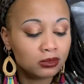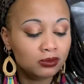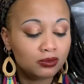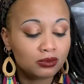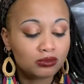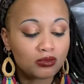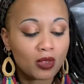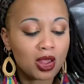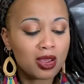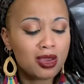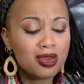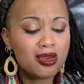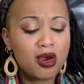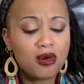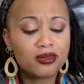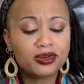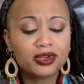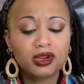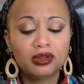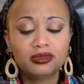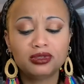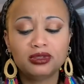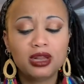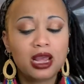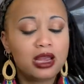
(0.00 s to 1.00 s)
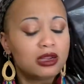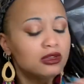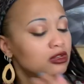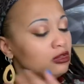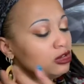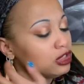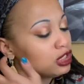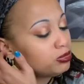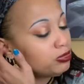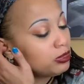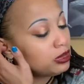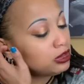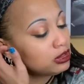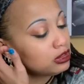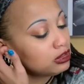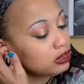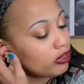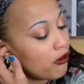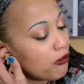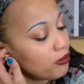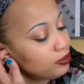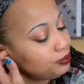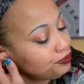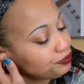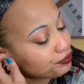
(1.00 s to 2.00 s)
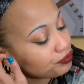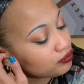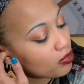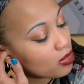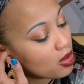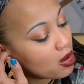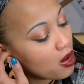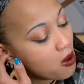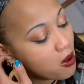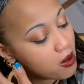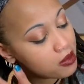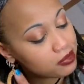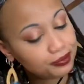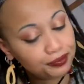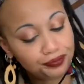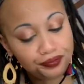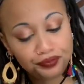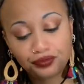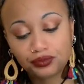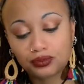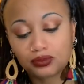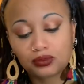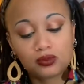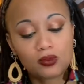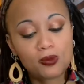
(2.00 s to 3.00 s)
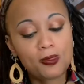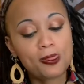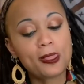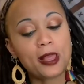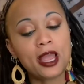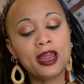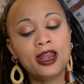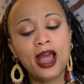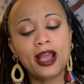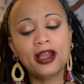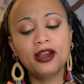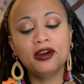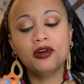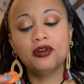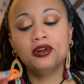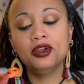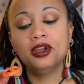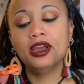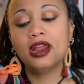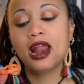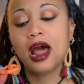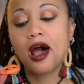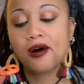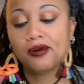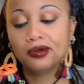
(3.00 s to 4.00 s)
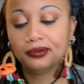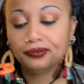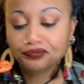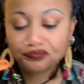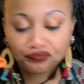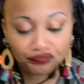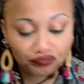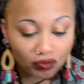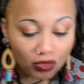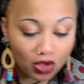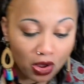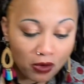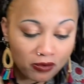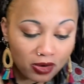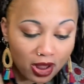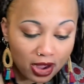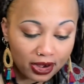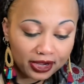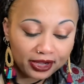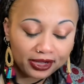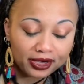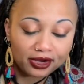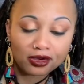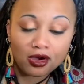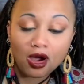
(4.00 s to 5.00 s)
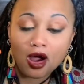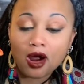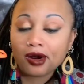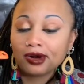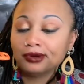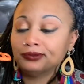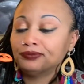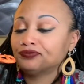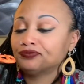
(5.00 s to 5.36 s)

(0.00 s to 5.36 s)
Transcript: These hotels not too expensive. And I can only get out. But I can get the car.